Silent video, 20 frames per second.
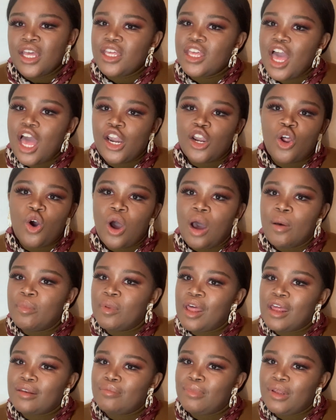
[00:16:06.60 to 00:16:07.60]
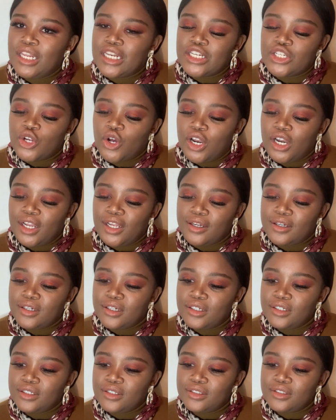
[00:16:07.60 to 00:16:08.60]
Yeah, no, I'm not mean, darling.
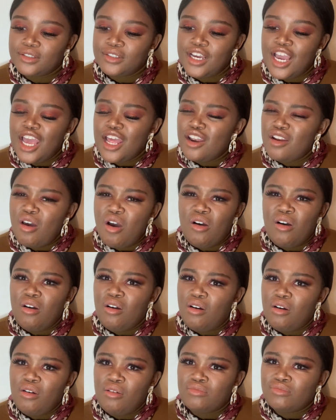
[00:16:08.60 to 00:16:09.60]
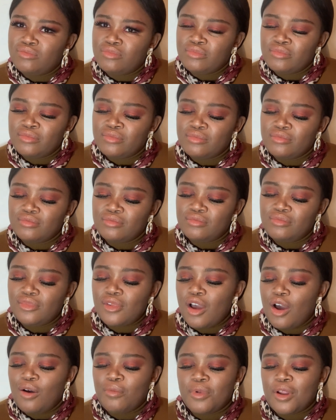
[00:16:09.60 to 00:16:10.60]
No,
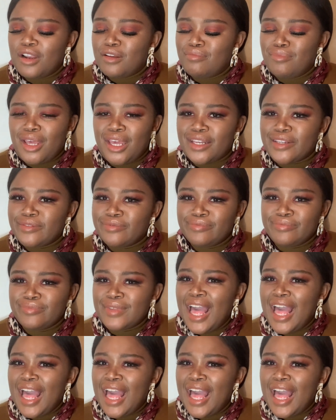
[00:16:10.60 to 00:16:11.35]
no, I'm not mean.